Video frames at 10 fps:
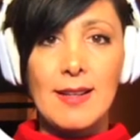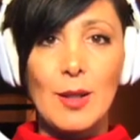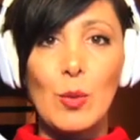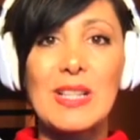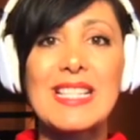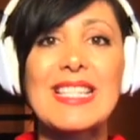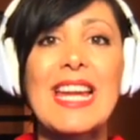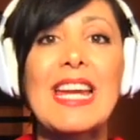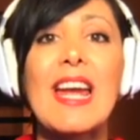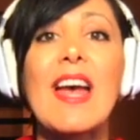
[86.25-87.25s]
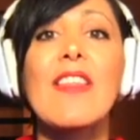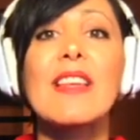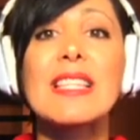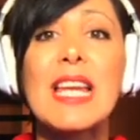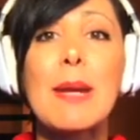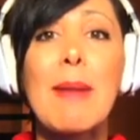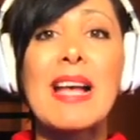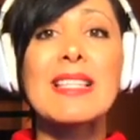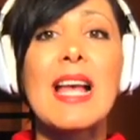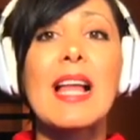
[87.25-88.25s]
will stay the same
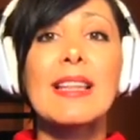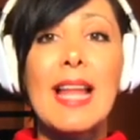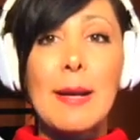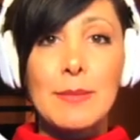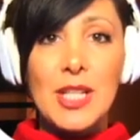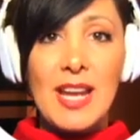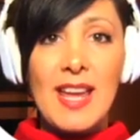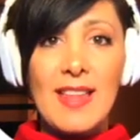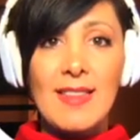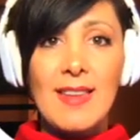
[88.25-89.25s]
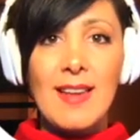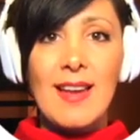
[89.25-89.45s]
as lambda n,